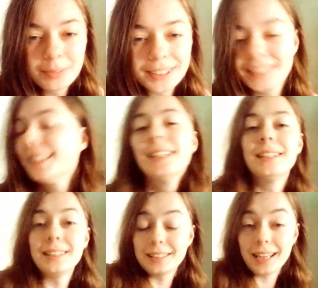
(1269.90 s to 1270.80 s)
But
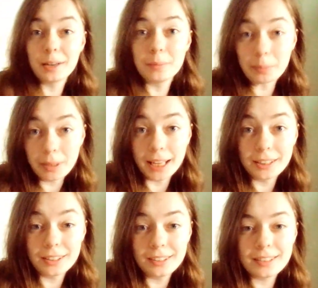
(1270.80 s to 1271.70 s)
did it help me plan
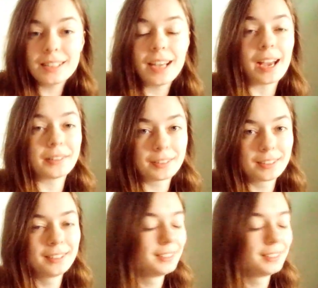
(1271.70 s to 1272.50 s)
a lot? Yes.